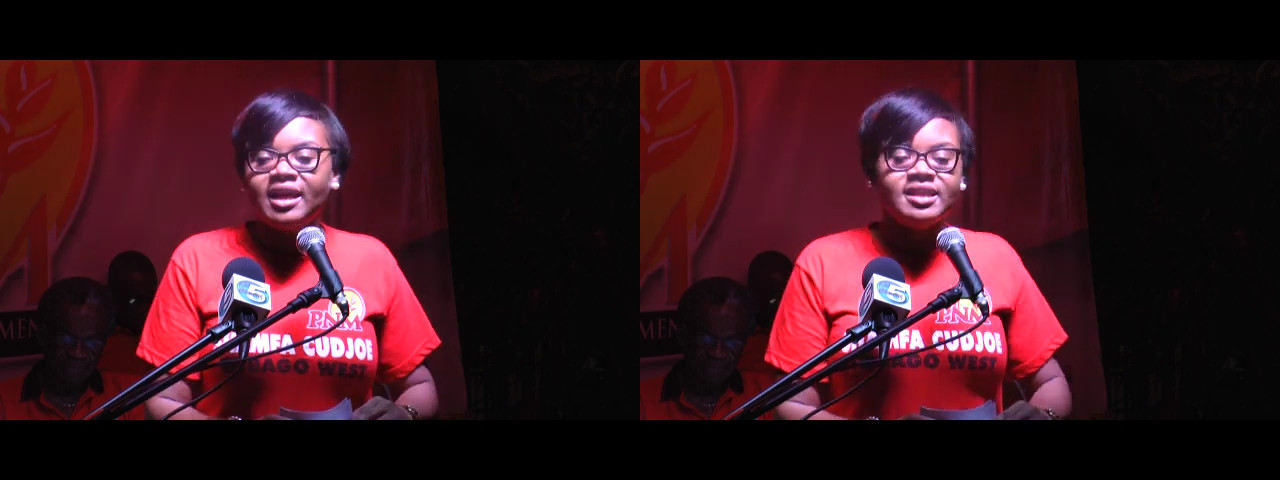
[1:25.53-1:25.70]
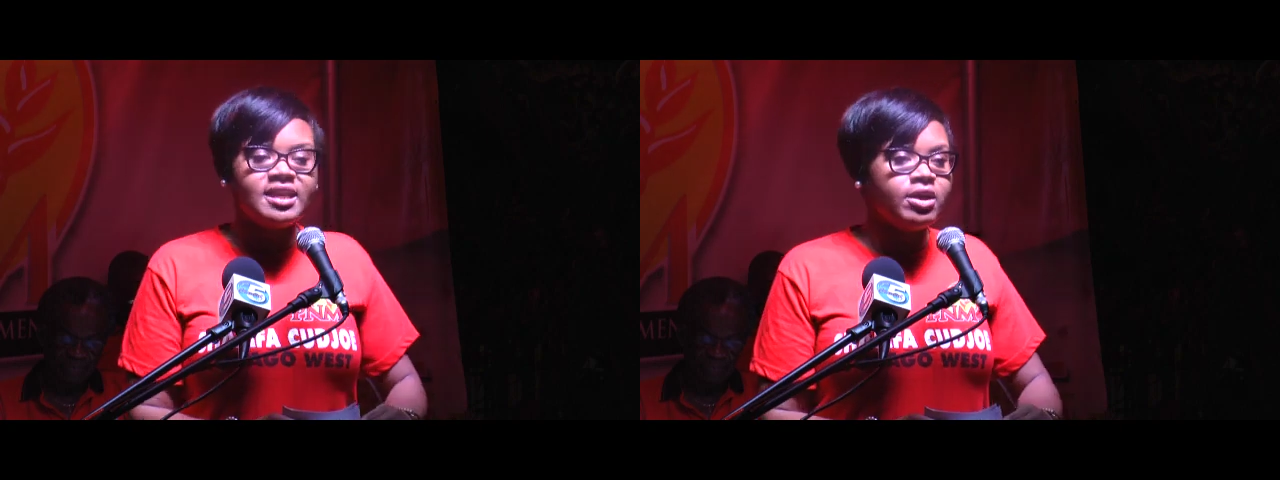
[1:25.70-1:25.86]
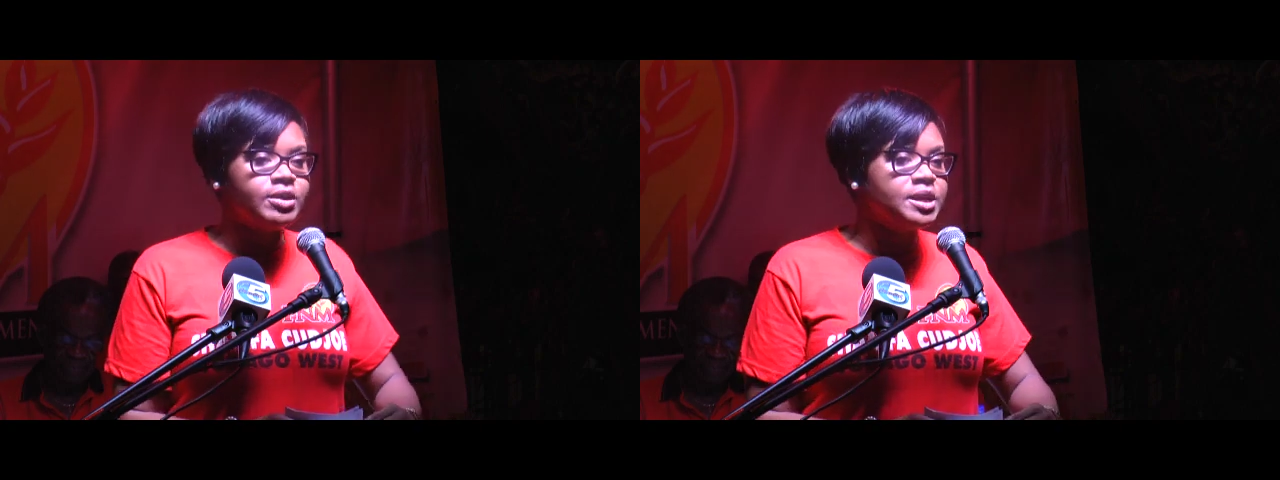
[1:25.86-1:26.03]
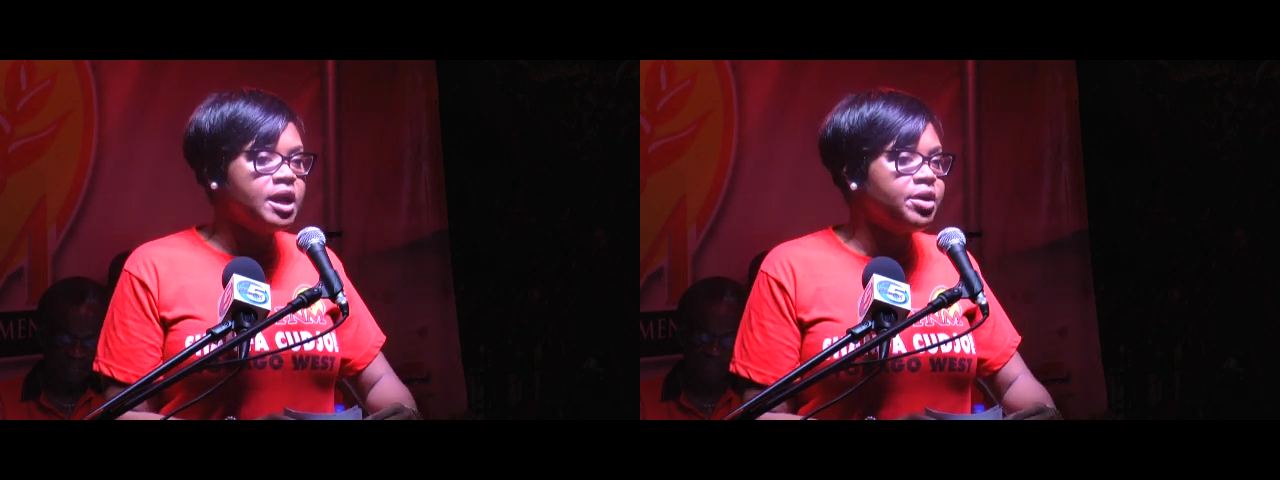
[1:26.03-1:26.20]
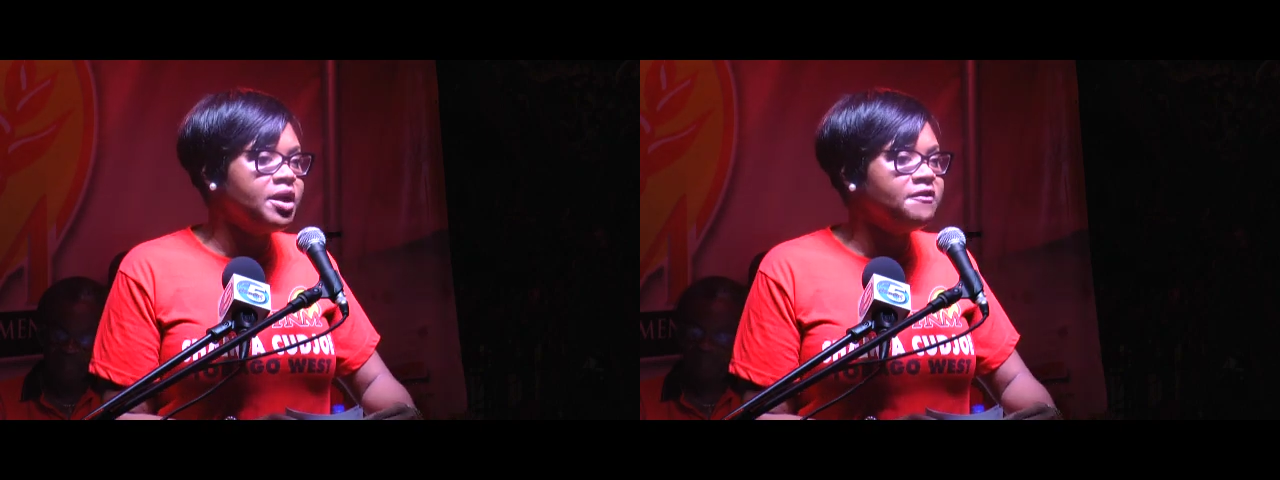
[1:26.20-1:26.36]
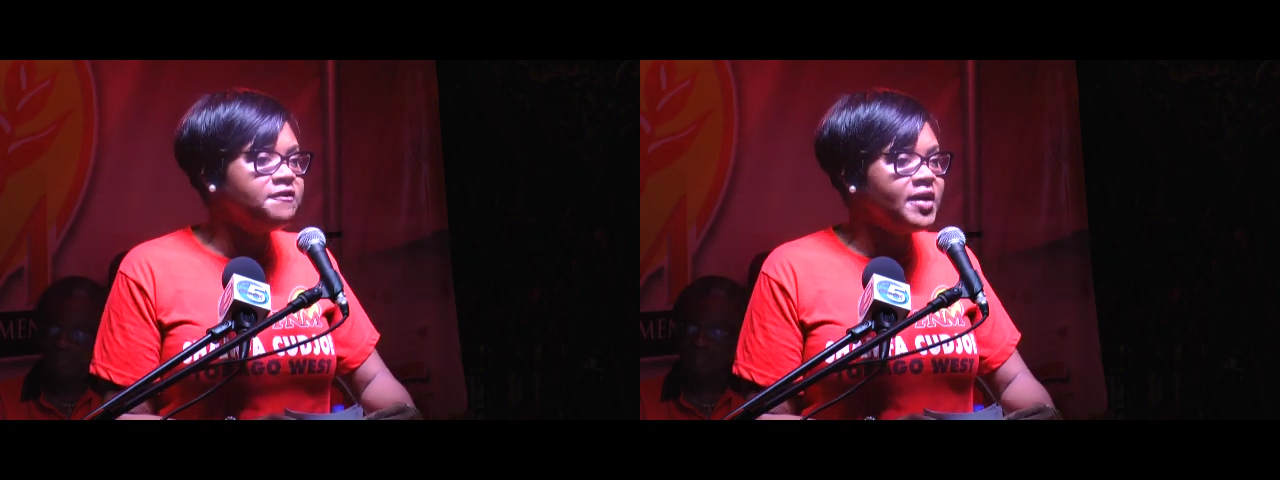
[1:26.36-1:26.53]

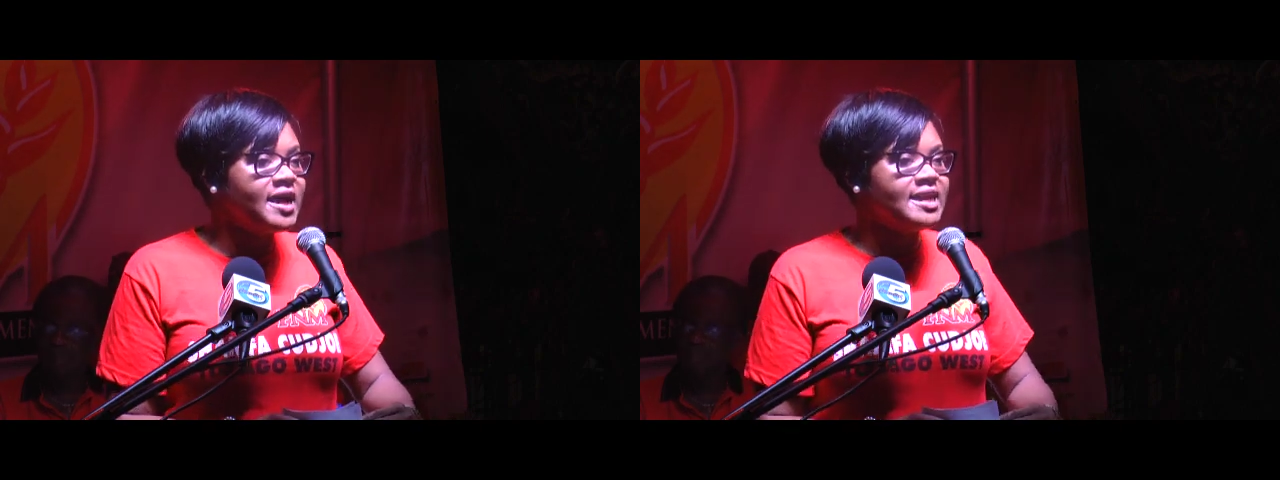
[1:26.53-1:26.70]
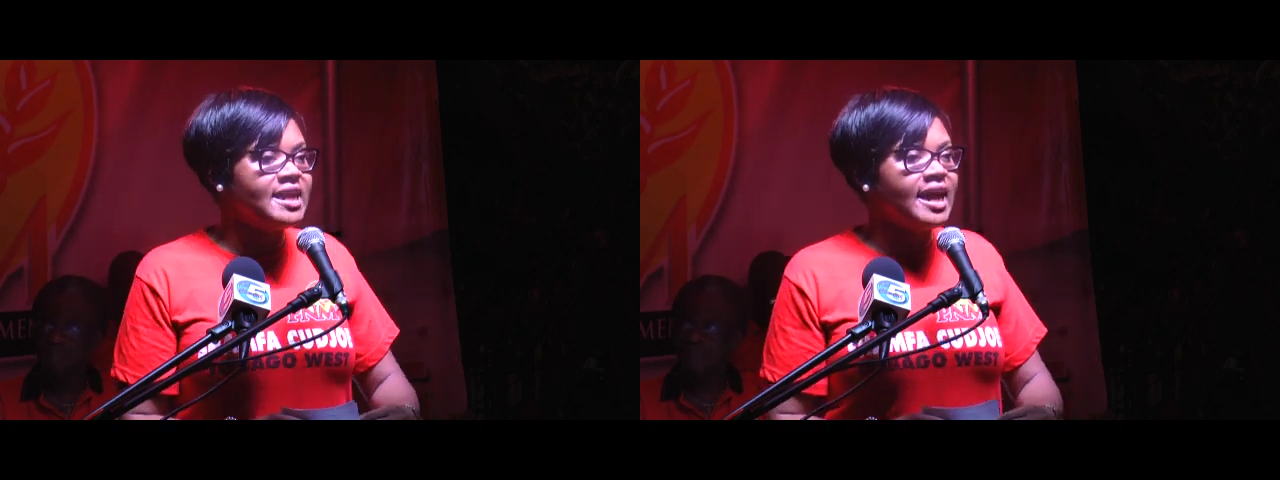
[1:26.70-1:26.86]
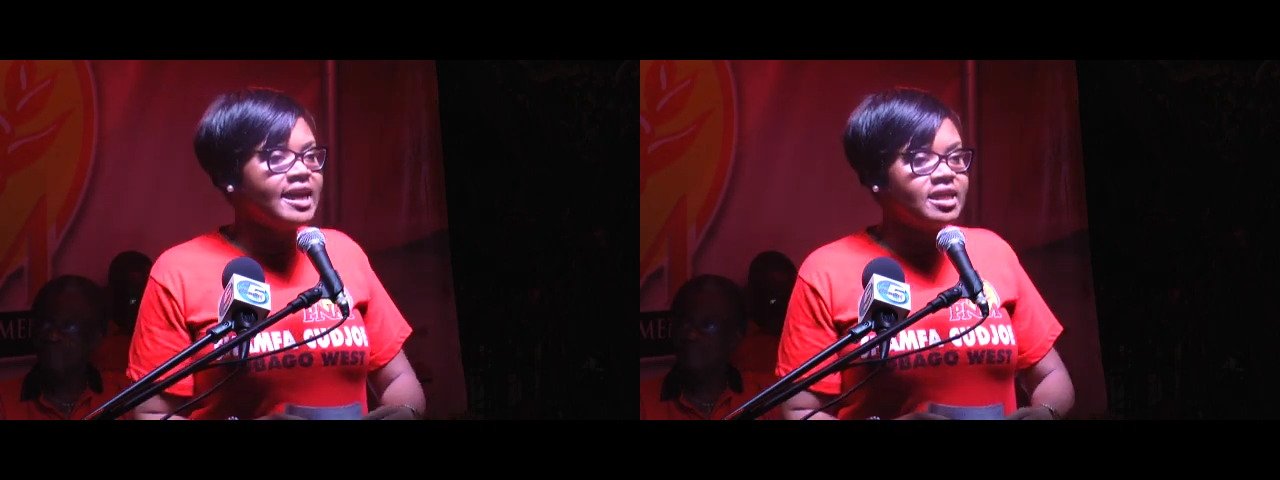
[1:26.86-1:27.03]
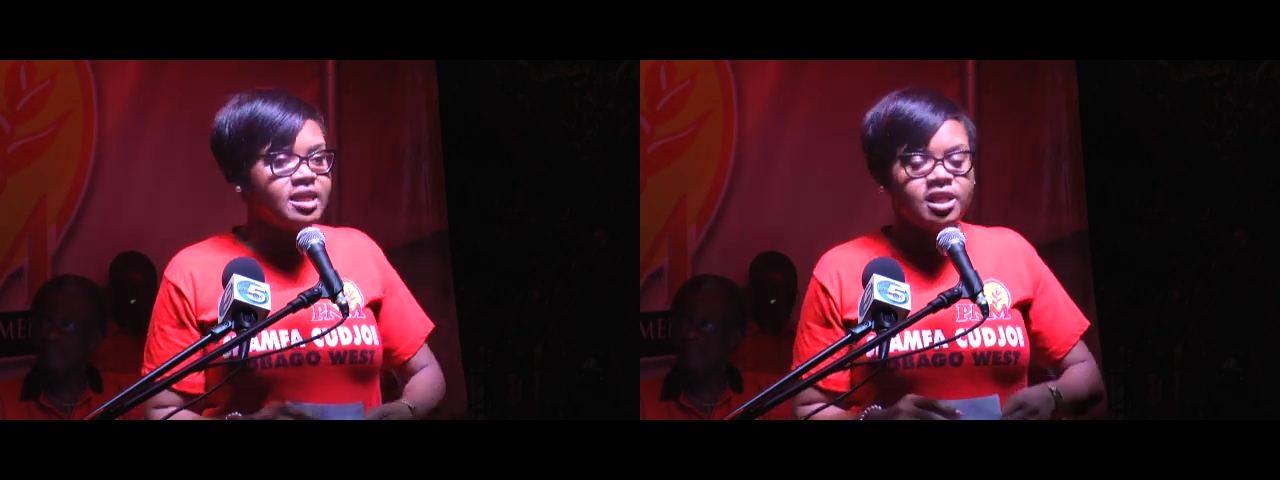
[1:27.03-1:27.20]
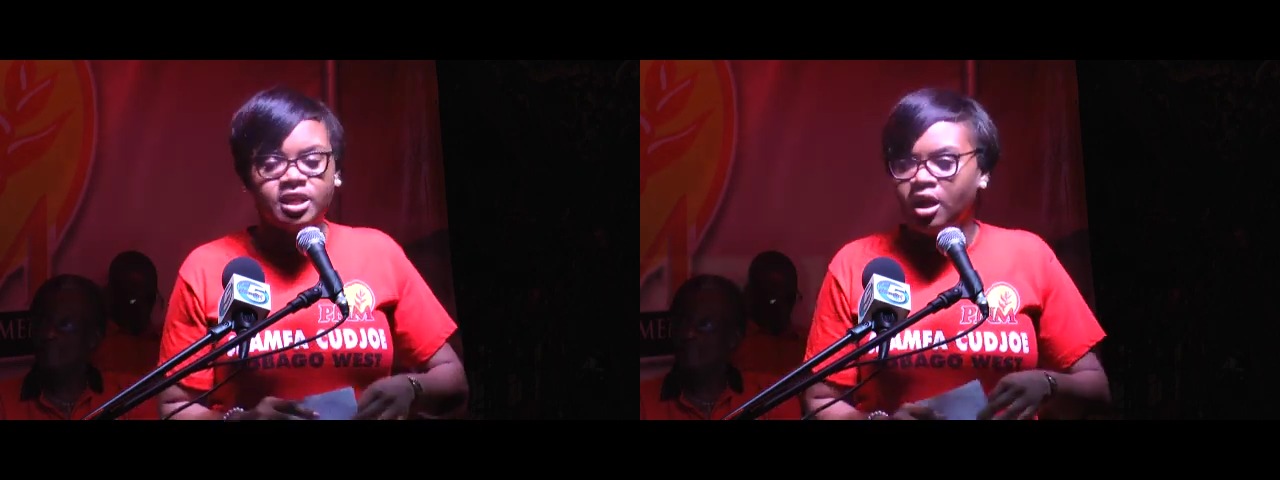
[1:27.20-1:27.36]
Secretary of Finance.